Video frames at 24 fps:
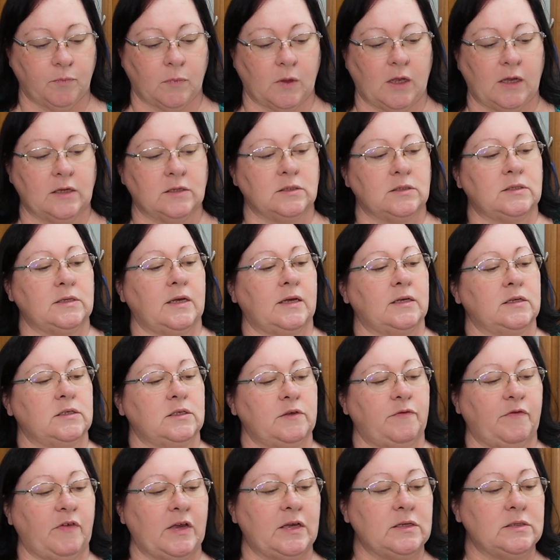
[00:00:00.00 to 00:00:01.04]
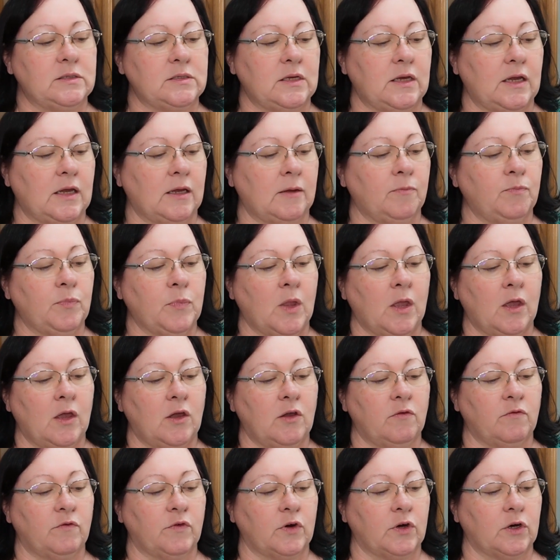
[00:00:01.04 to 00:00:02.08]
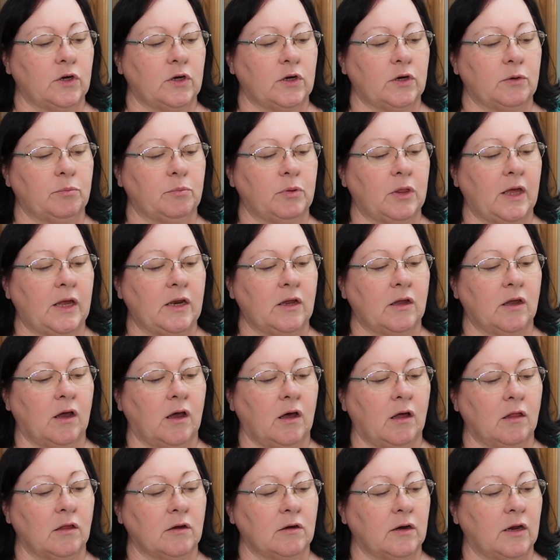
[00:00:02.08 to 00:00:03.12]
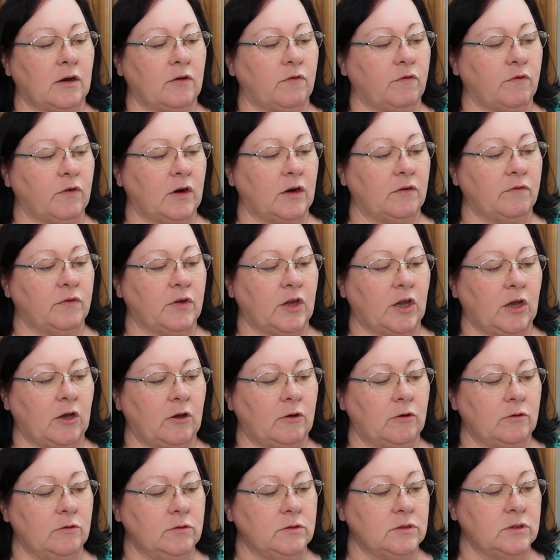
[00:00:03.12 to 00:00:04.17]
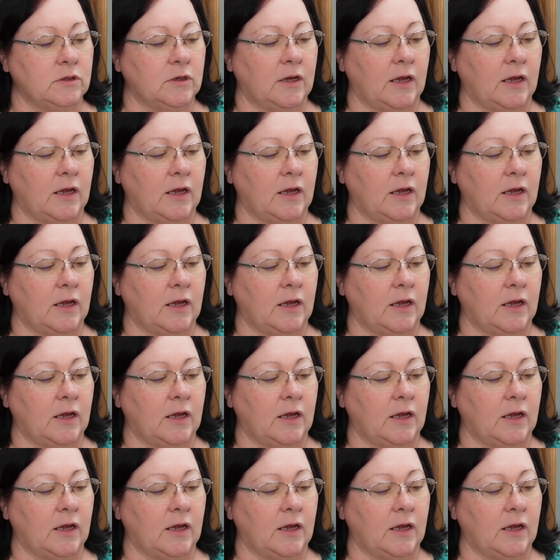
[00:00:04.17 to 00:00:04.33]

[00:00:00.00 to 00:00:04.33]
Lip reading: It says facing for plain collar and front of coat,